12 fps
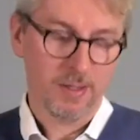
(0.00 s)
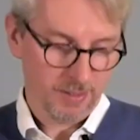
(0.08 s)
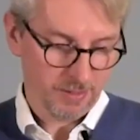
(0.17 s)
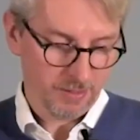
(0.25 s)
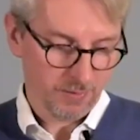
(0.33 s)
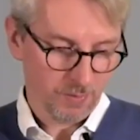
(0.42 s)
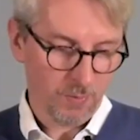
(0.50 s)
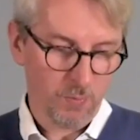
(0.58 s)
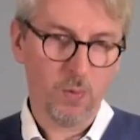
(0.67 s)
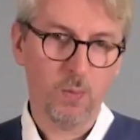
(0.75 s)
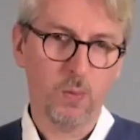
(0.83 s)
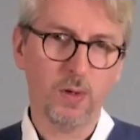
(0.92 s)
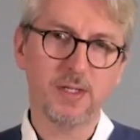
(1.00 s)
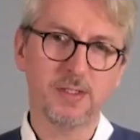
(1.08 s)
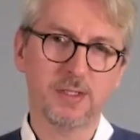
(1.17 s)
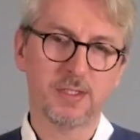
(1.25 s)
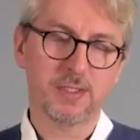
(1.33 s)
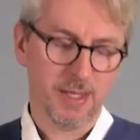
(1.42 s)
What
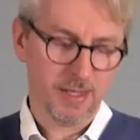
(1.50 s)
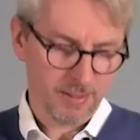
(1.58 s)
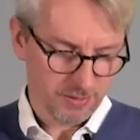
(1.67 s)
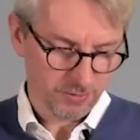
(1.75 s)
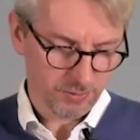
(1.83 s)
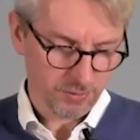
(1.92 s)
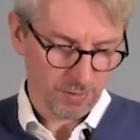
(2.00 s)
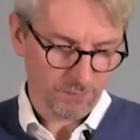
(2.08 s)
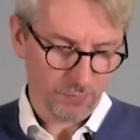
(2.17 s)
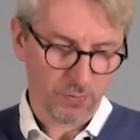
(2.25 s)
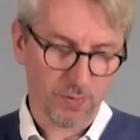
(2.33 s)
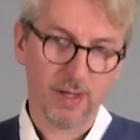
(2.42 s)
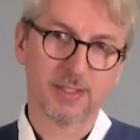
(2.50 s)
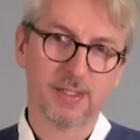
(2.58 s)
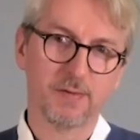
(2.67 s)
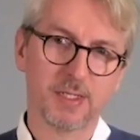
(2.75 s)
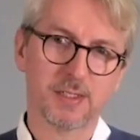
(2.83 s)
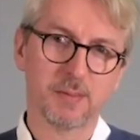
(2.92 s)
is the status of your
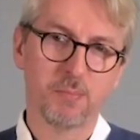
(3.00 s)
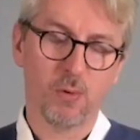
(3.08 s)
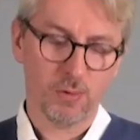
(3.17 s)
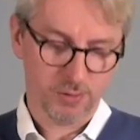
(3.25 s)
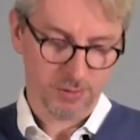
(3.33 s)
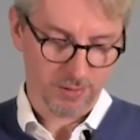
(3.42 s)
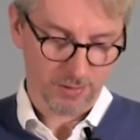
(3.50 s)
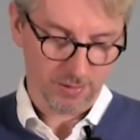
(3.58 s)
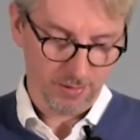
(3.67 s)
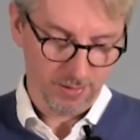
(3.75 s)
activities in Portugal?